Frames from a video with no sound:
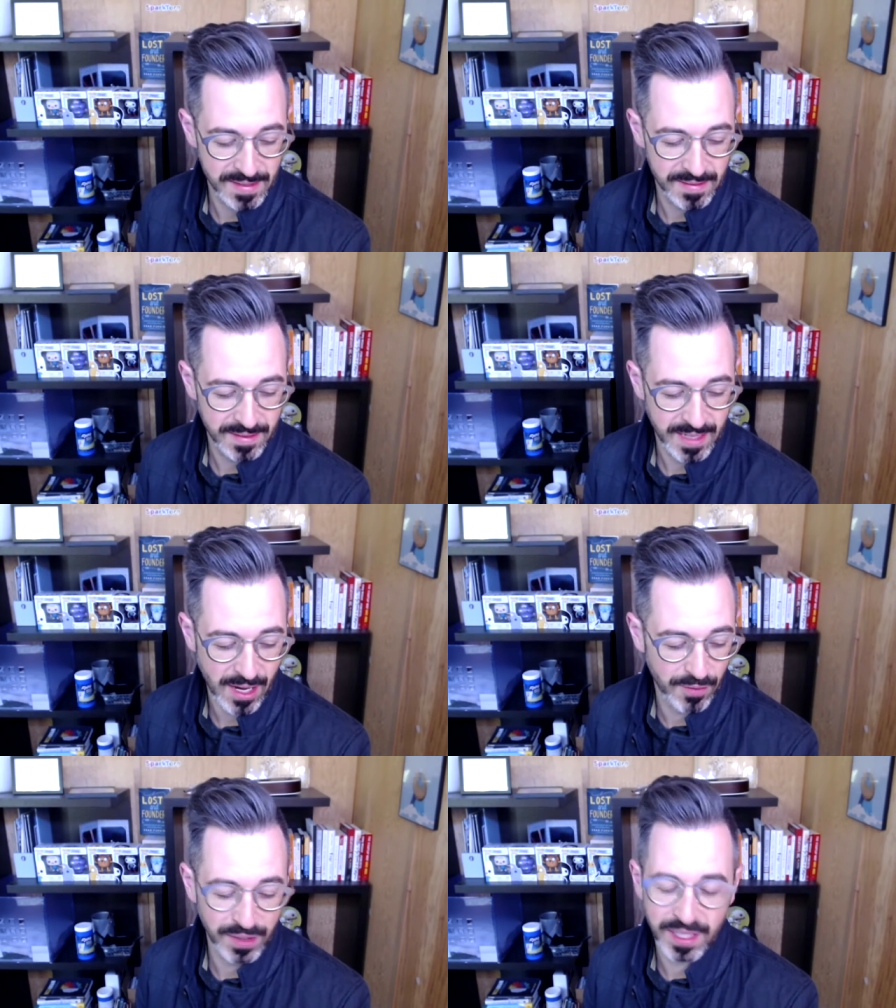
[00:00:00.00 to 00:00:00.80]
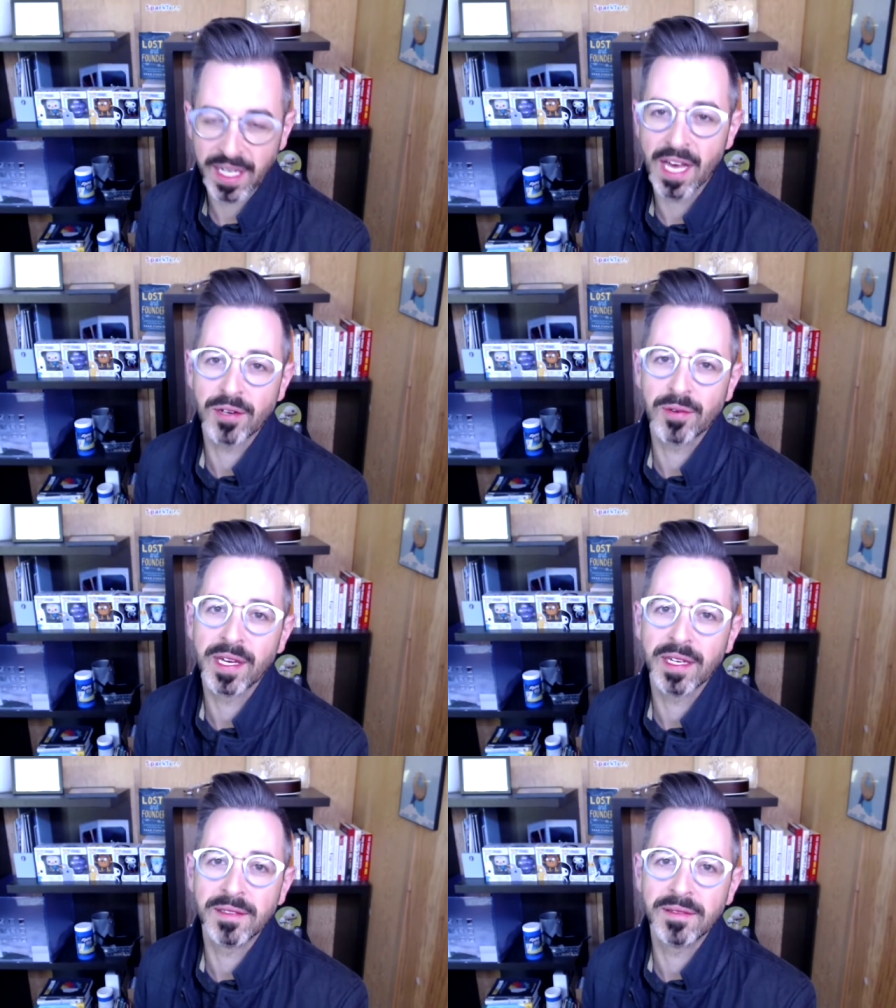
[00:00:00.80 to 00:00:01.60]
yeah hopefully together we
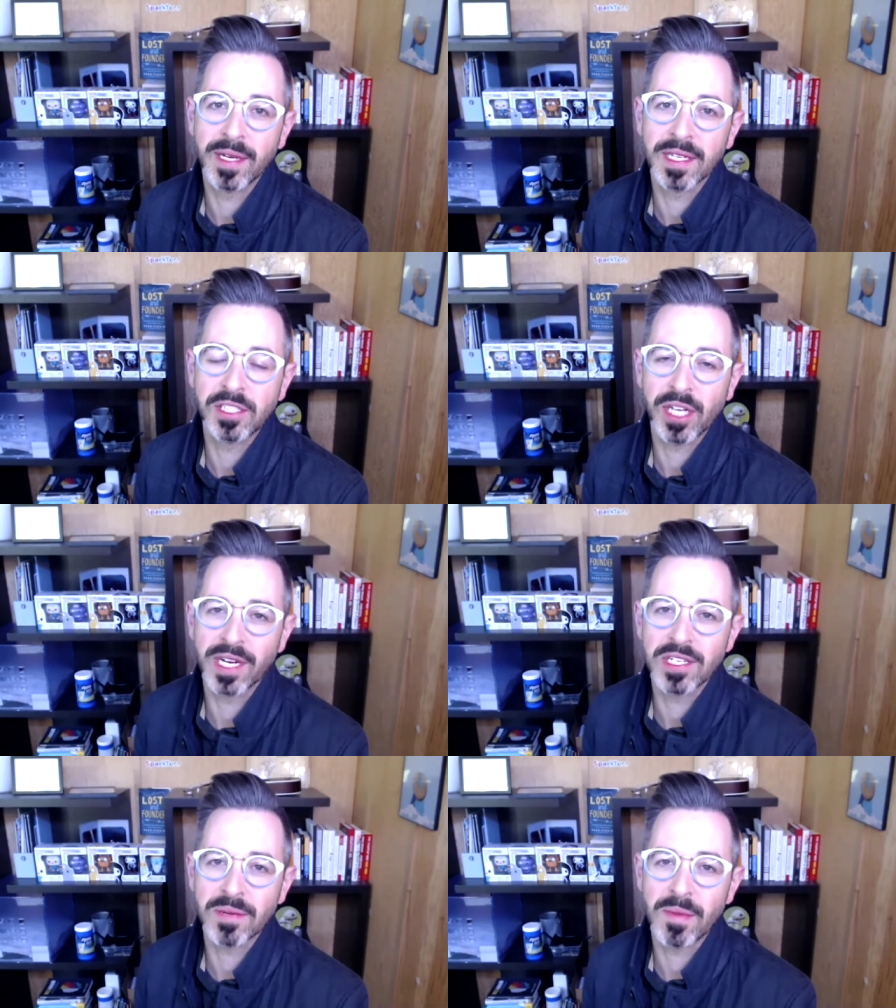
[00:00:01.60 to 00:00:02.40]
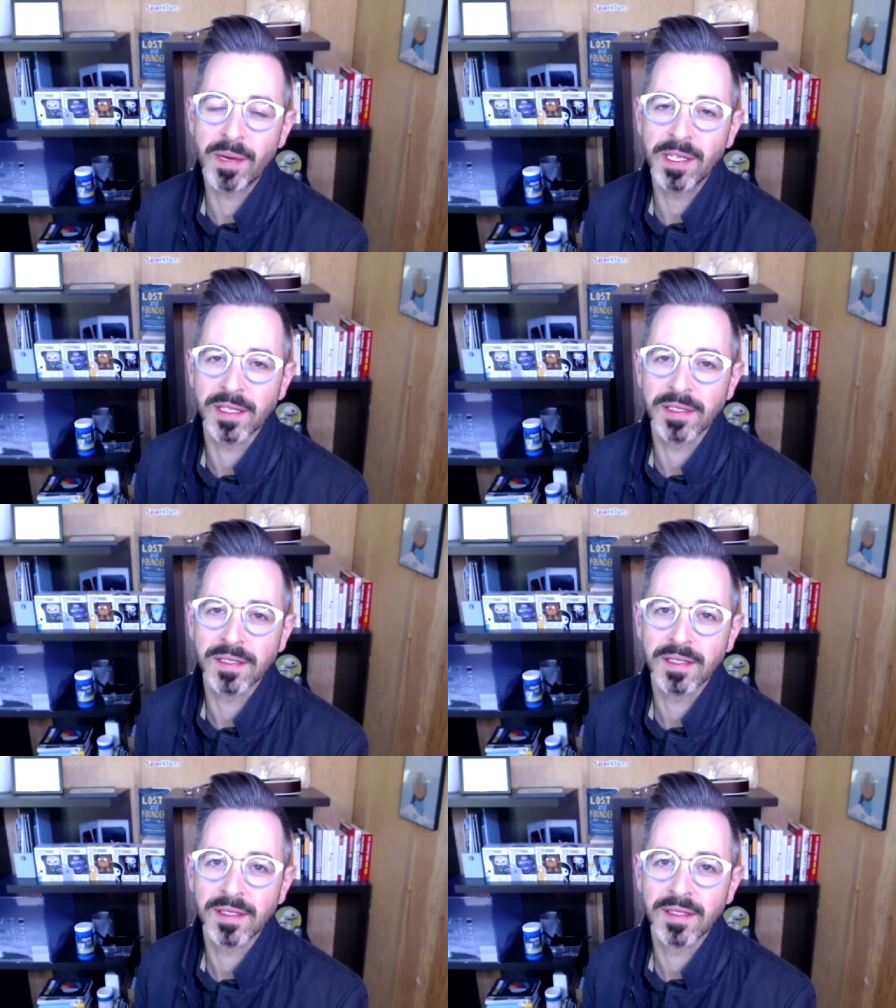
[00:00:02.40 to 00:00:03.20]
can we can change some opinions
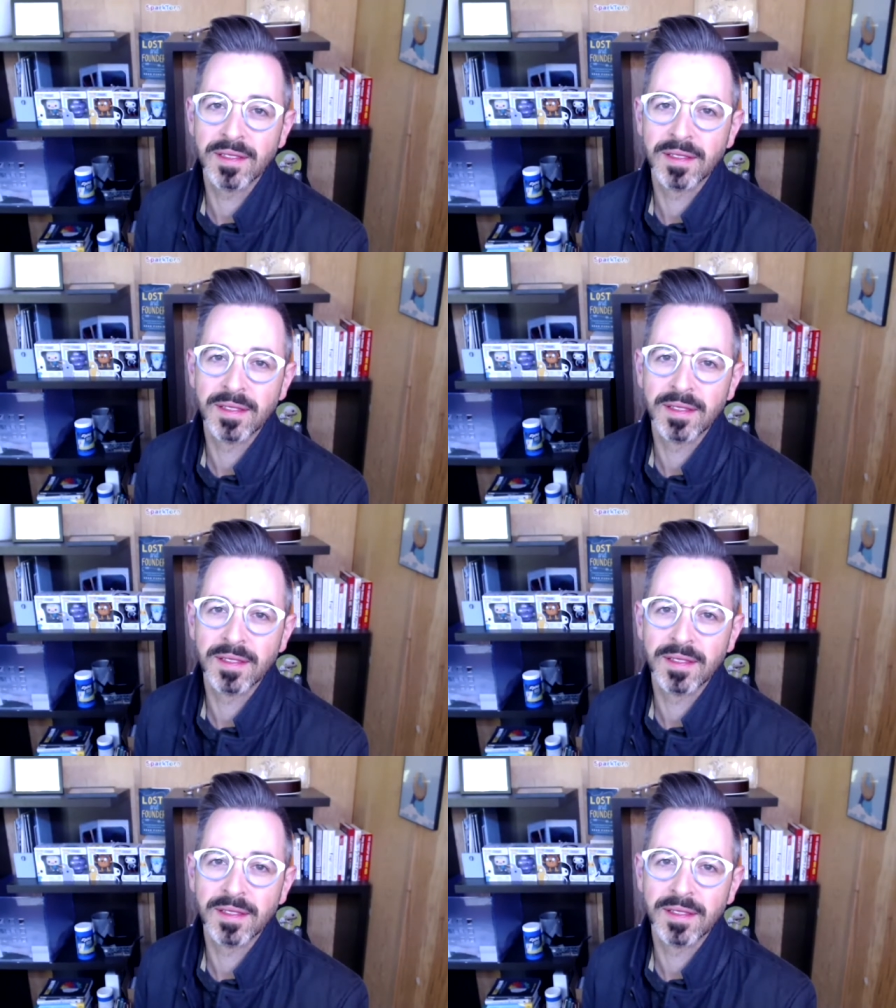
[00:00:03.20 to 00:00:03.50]
so